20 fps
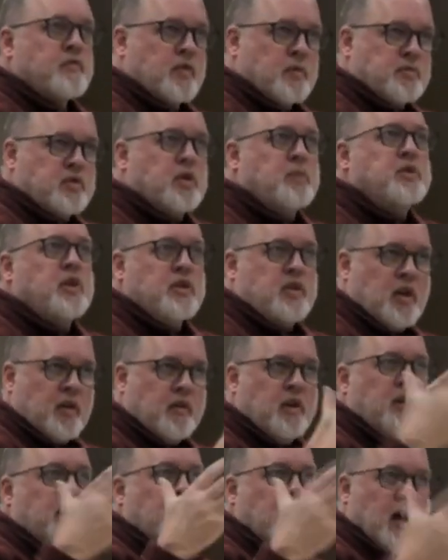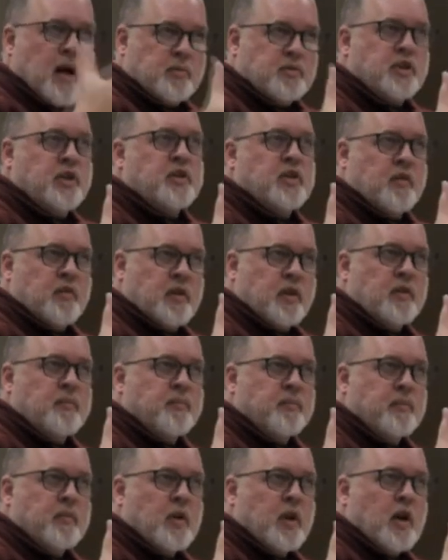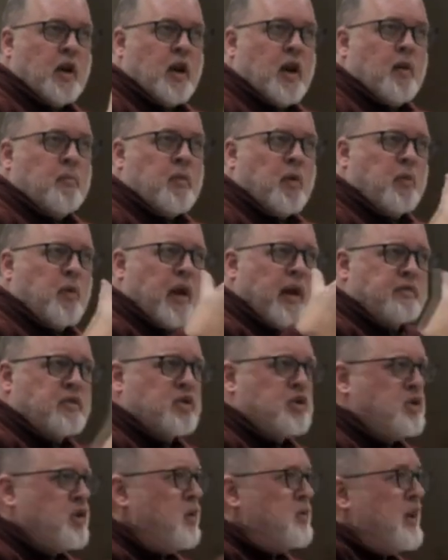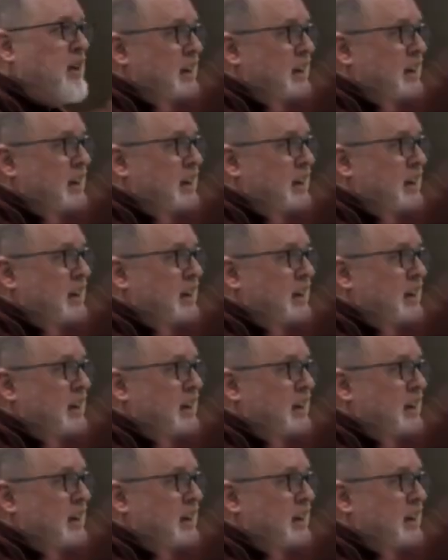from subjectivity to objectivity, but we have to show